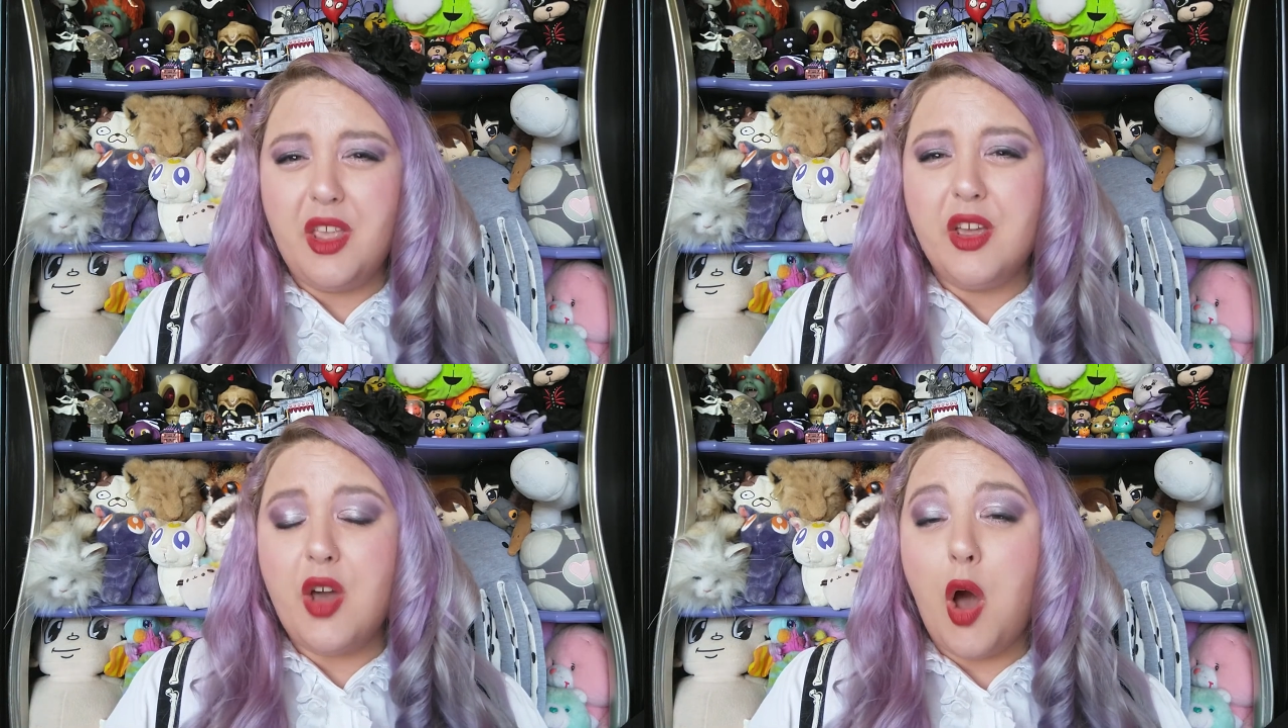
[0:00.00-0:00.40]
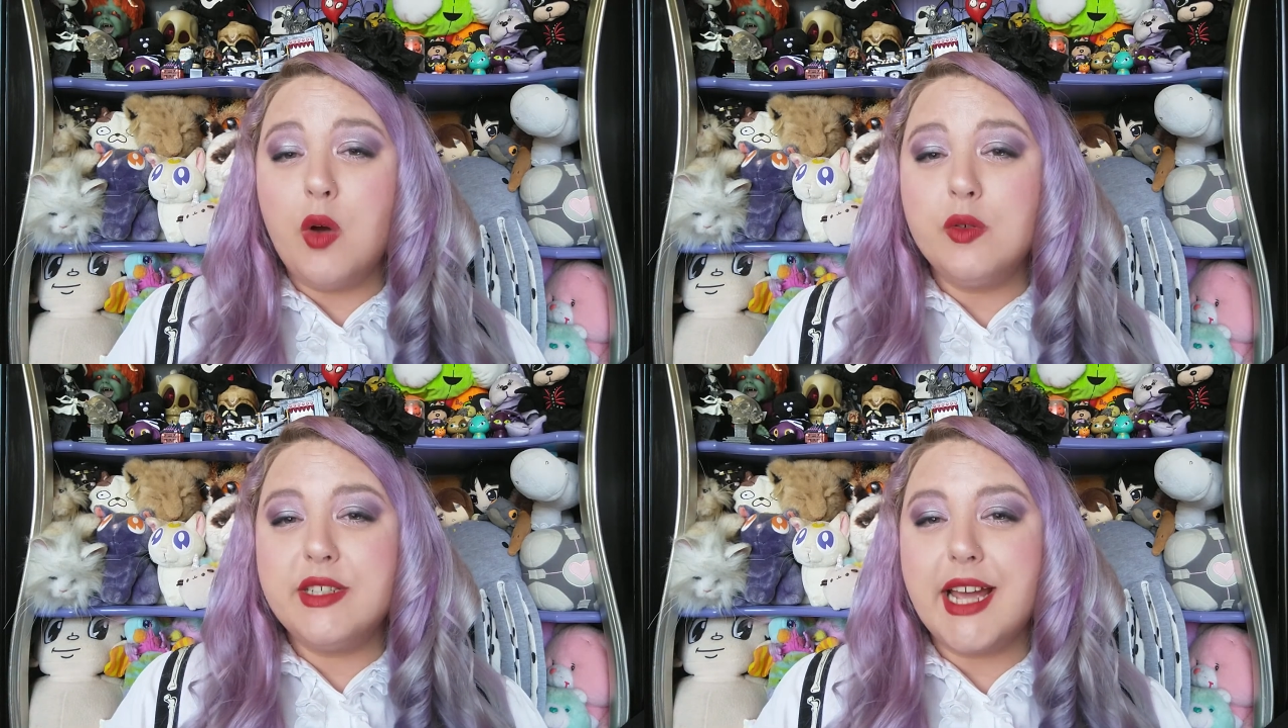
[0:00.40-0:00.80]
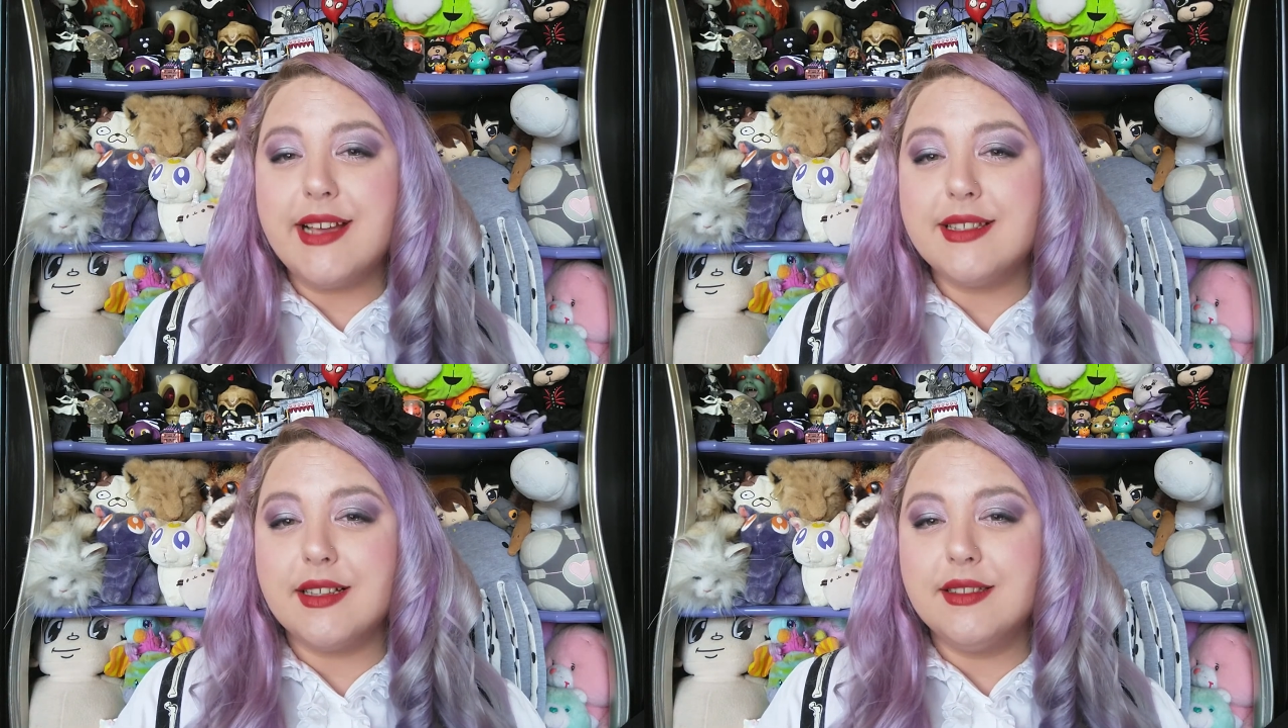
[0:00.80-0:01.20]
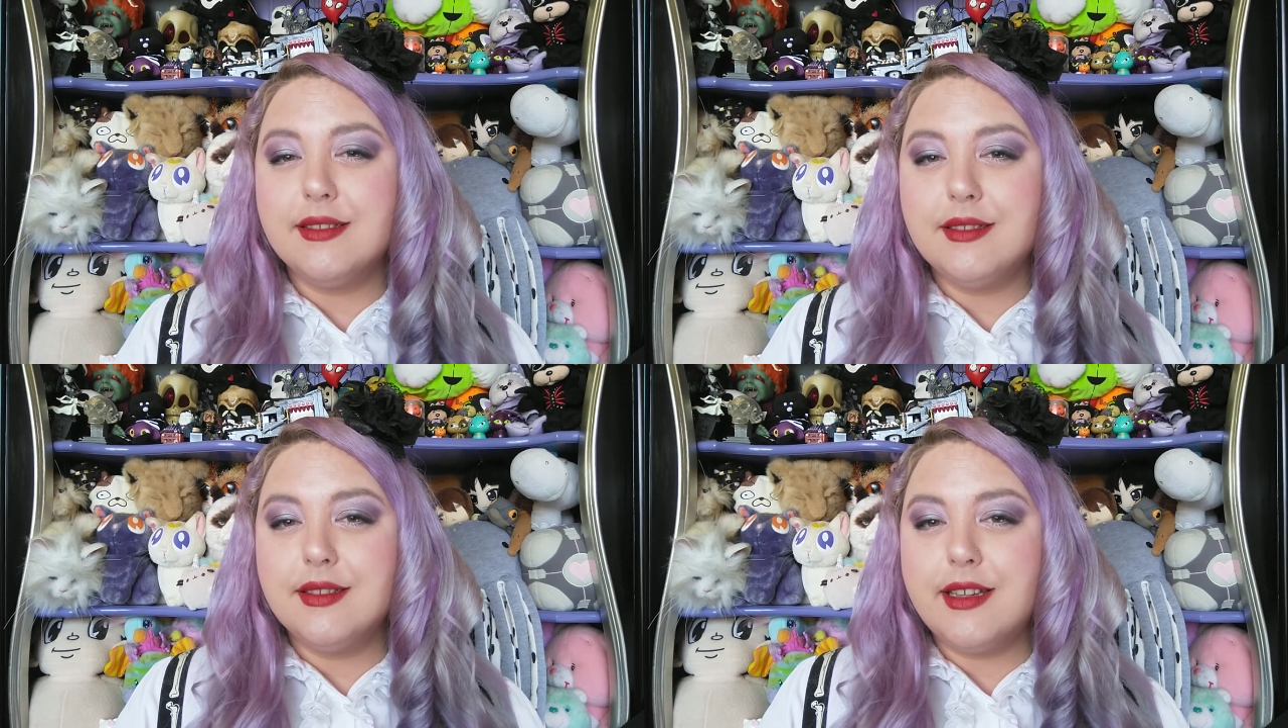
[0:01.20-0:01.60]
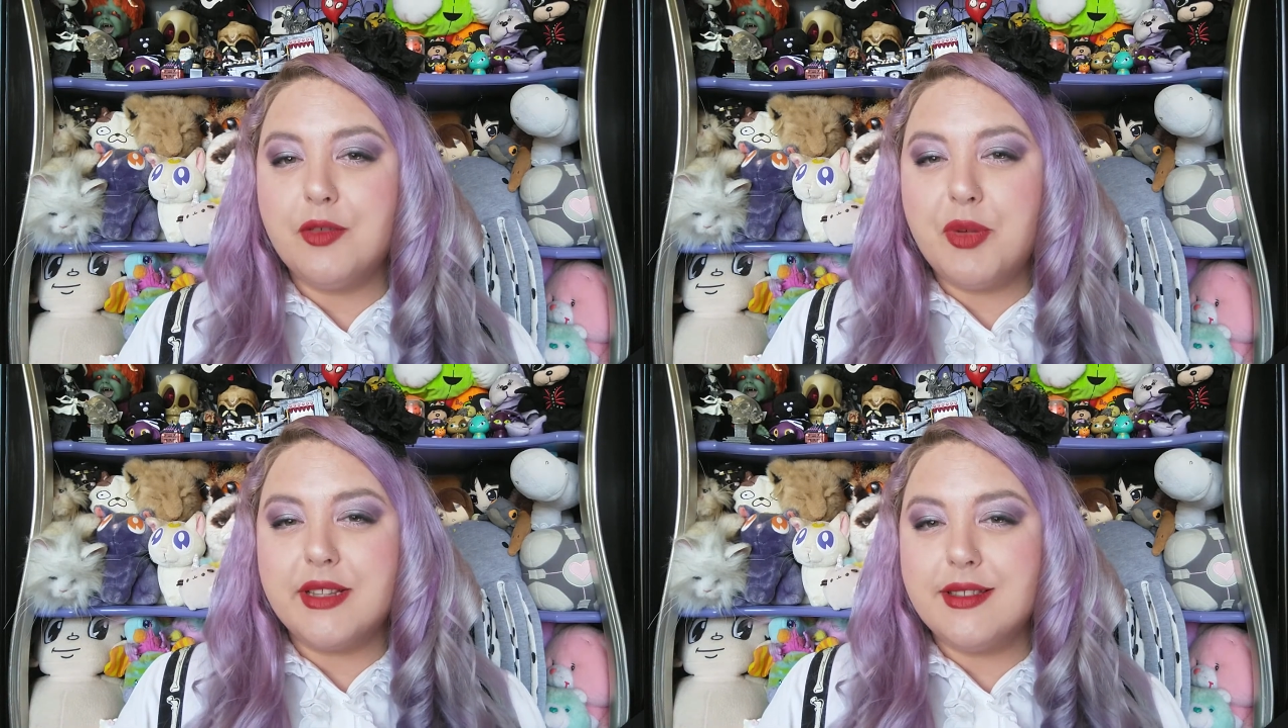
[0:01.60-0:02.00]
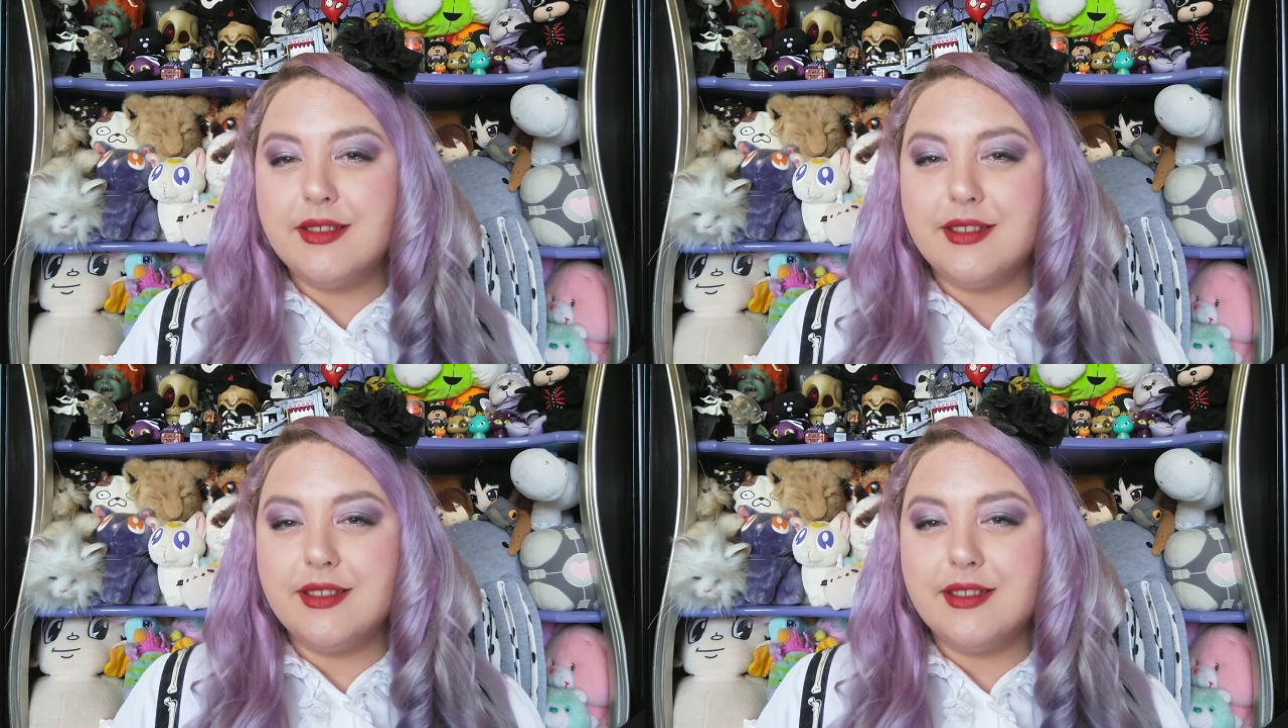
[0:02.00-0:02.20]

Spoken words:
Cold tastes a little bit